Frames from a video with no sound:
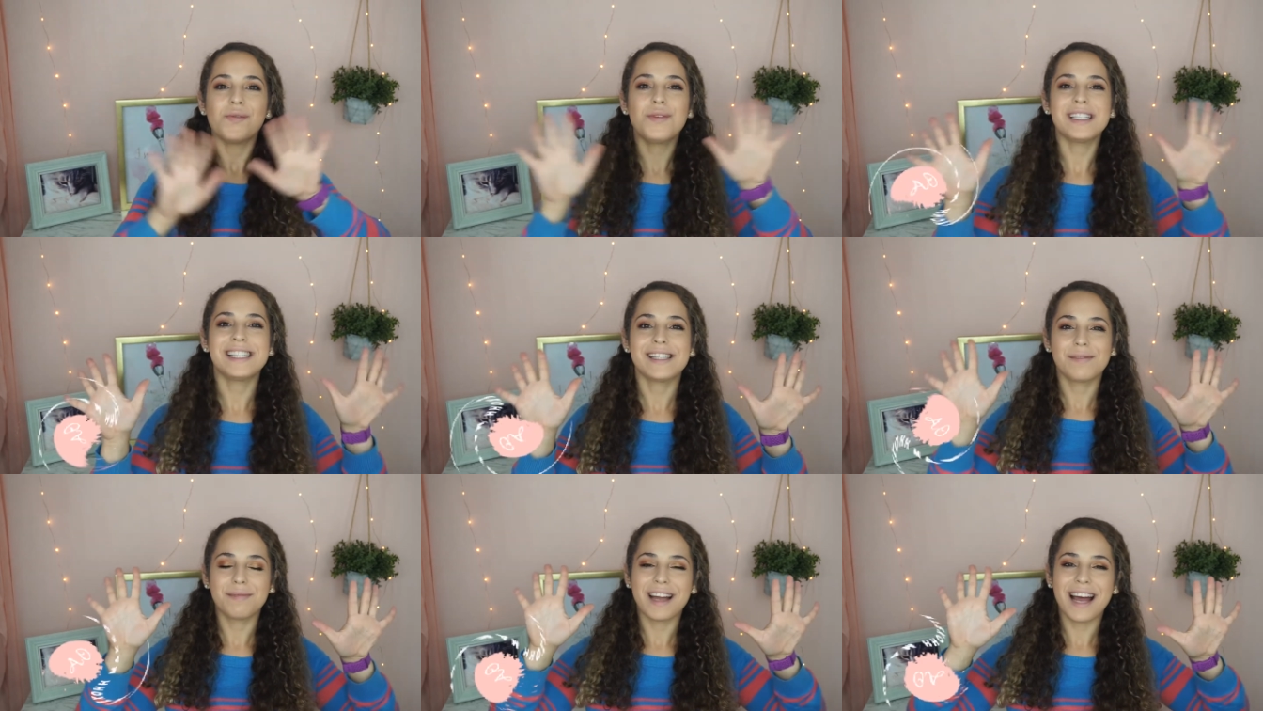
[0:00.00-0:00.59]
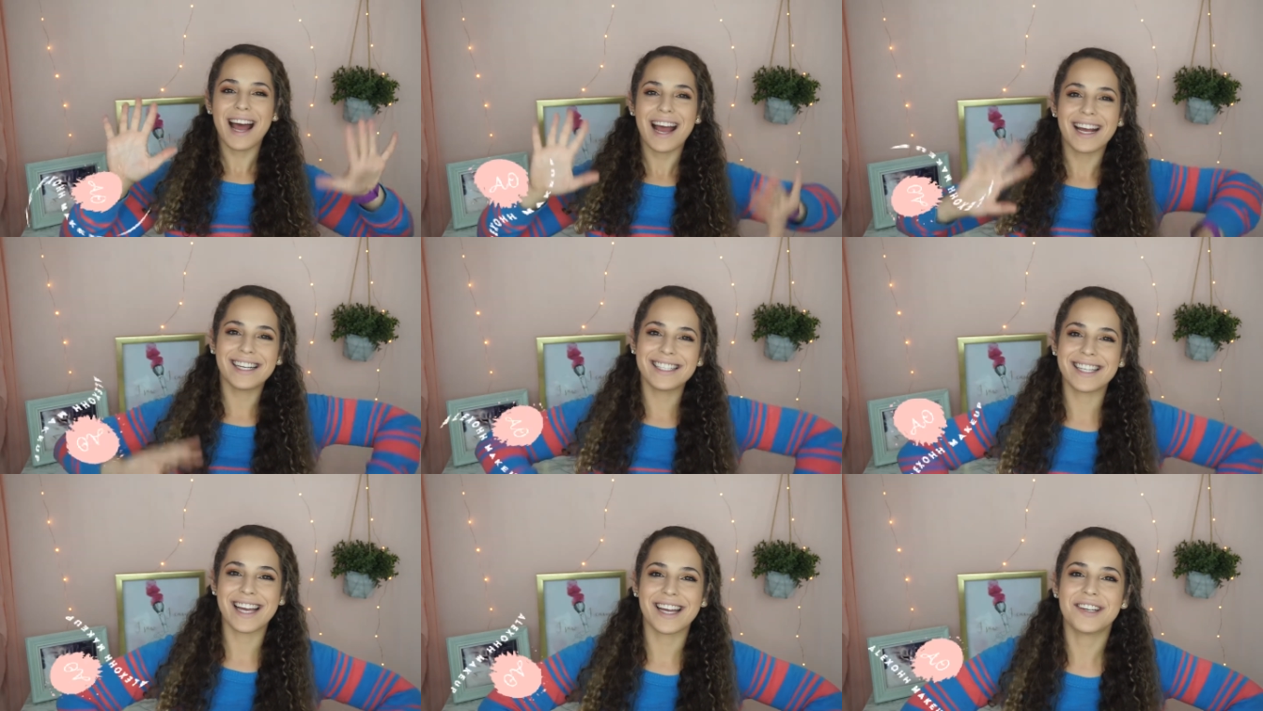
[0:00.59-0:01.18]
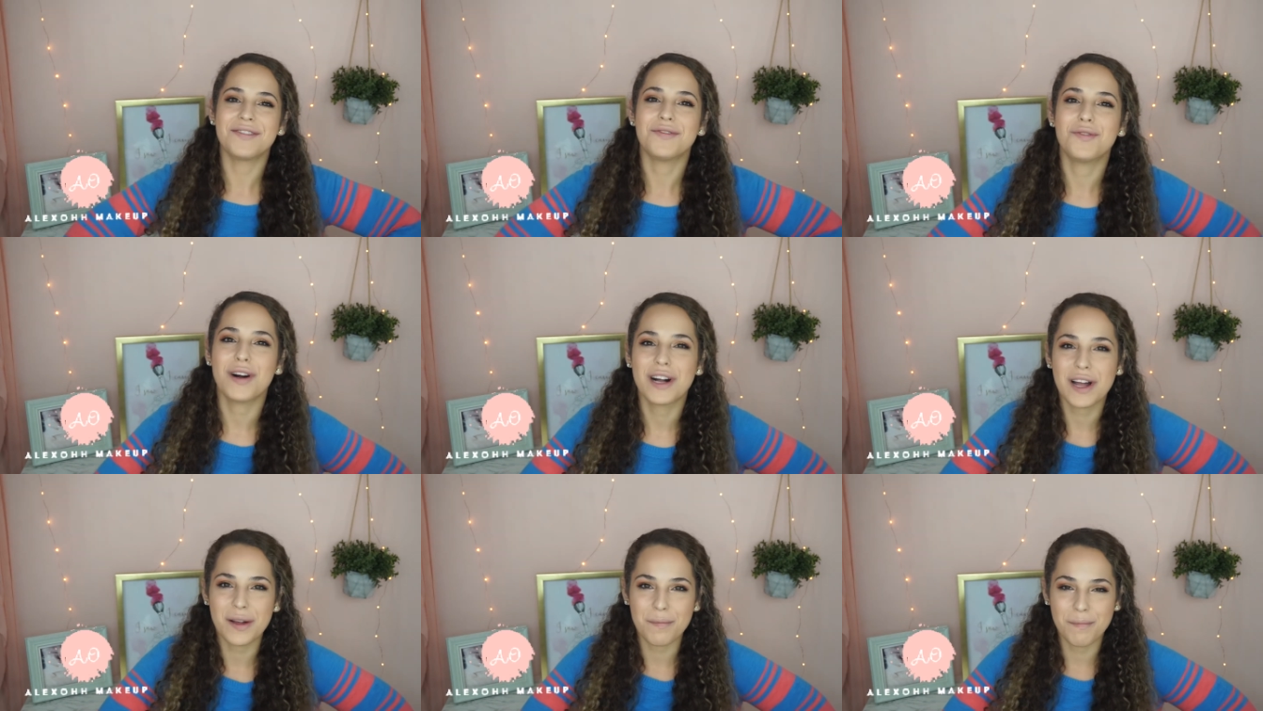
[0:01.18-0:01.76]
What's up guys, and
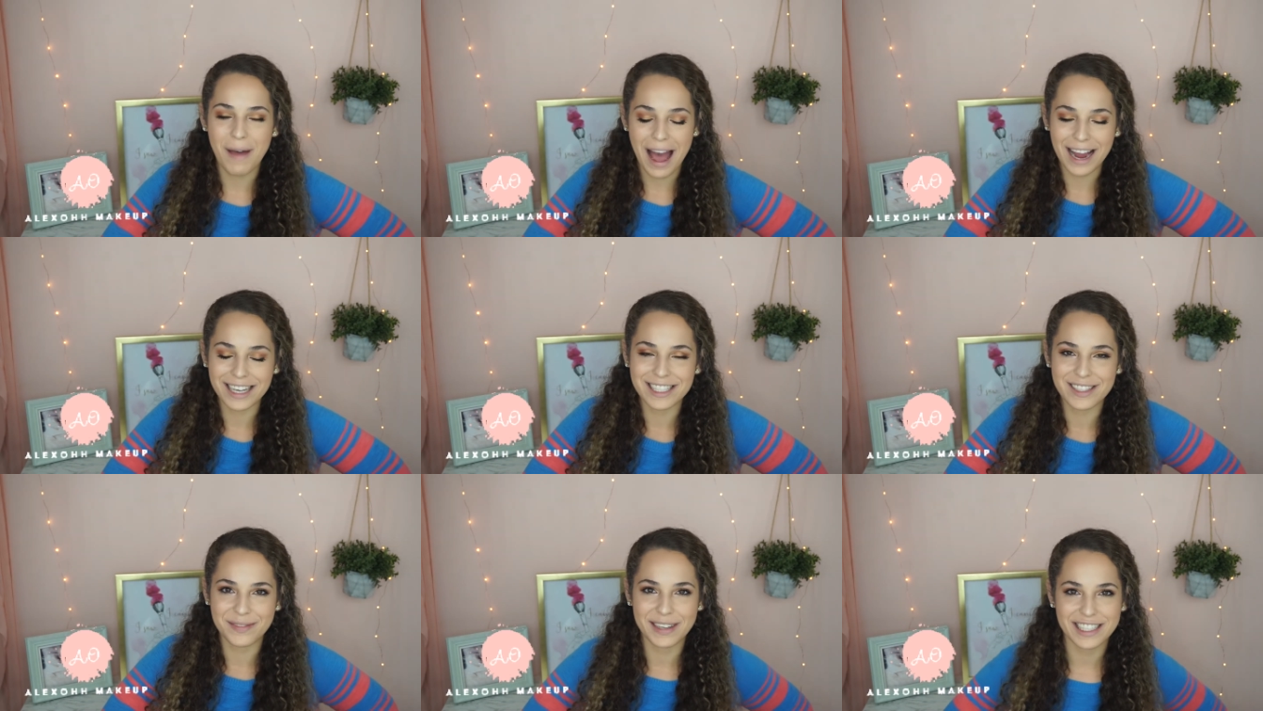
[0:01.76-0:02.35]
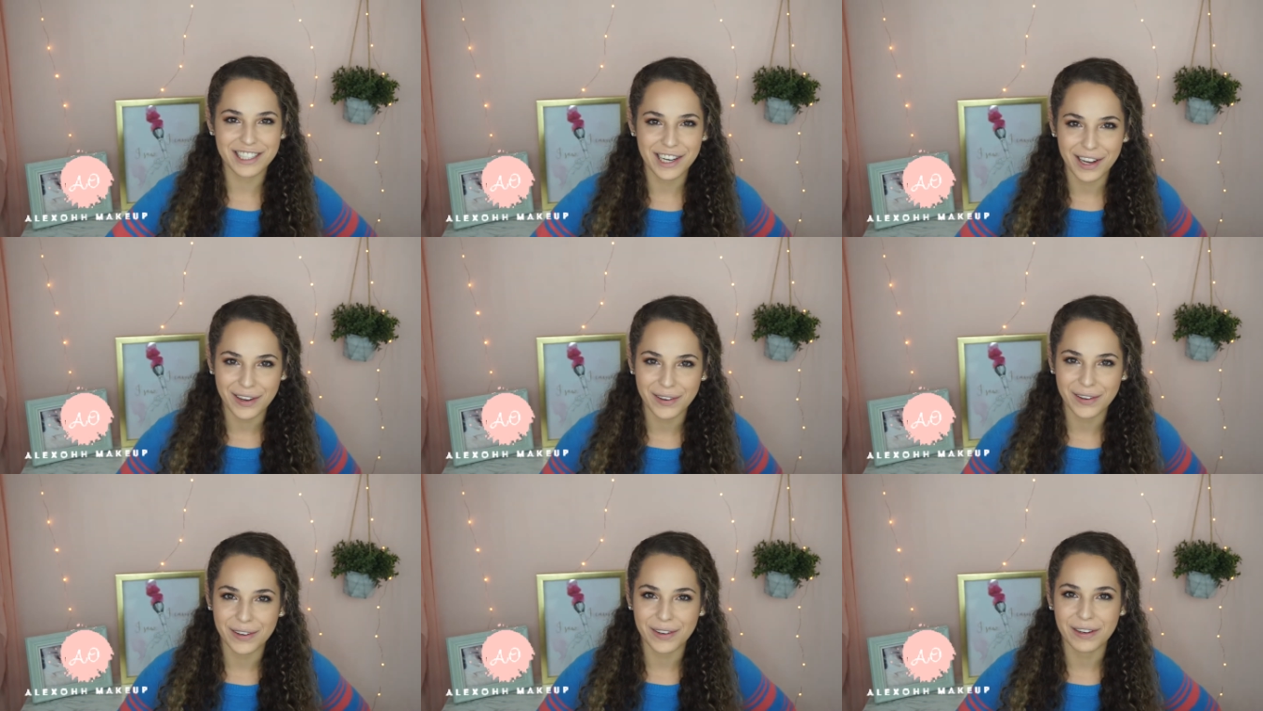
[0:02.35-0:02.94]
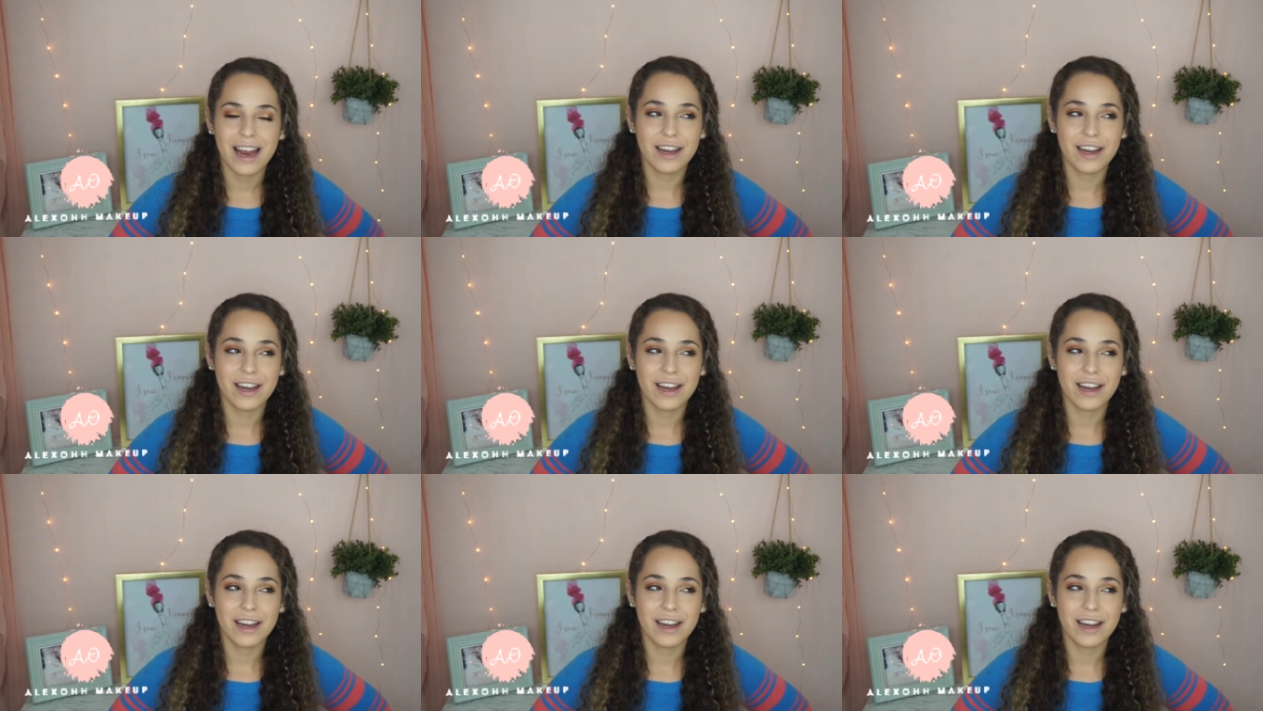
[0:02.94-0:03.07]
welcome back to my channel.